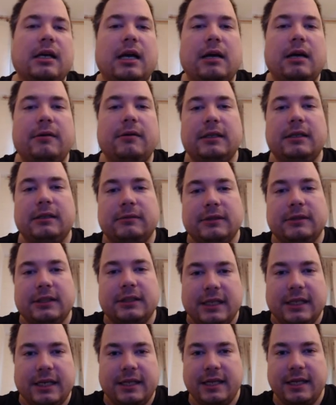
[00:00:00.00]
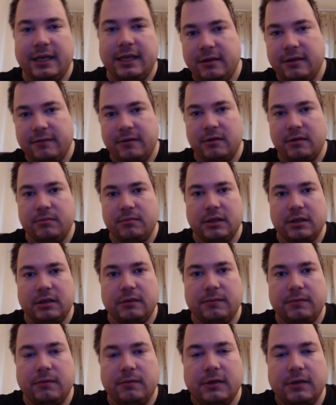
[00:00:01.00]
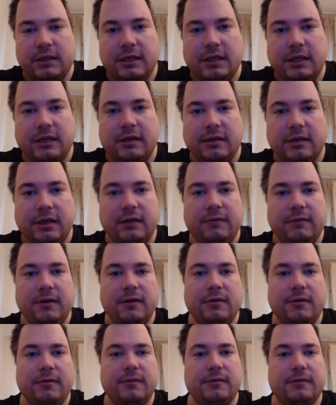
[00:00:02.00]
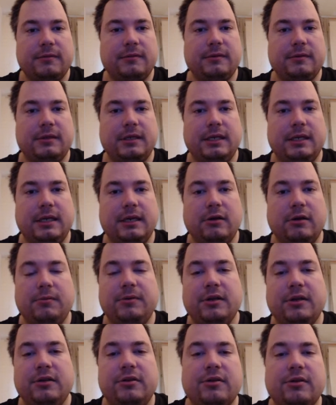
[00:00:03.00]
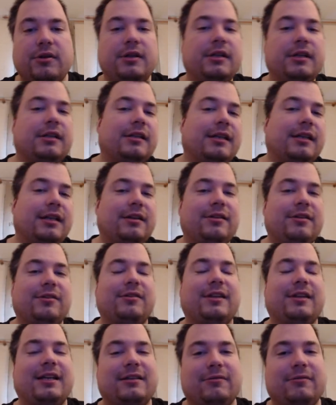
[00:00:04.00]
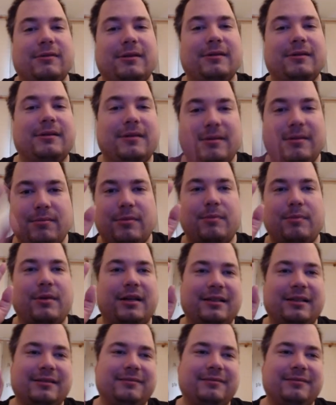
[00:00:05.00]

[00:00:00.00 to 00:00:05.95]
All right, I want to say thank you very much for watching this review. I hope you enjoyed it. Until next one, bye bye.